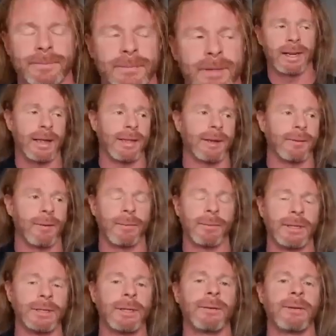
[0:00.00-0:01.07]
and I think what
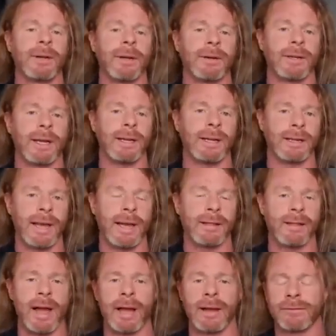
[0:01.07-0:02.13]
we do in our day to day
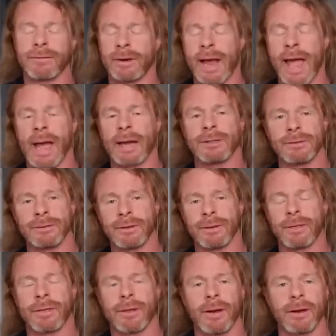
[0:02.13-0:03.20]
lives, our actions, our
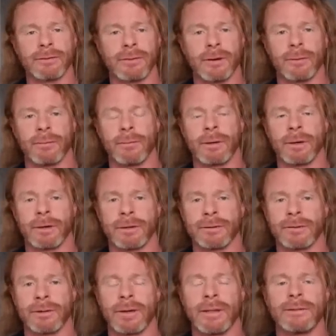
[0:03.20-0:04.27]
thoughts, our
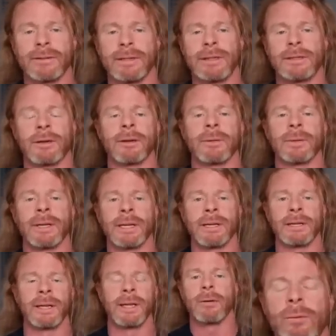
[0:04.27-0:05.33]
words, is
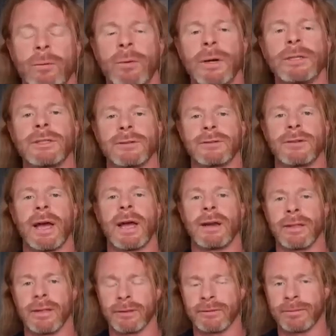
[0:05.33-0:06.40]
determining which side
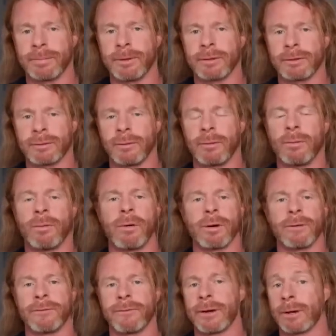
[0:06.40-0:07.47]
of the spiritual
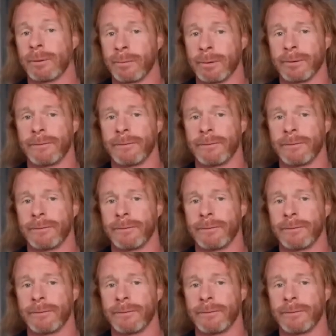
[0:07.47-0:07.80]
warfare we're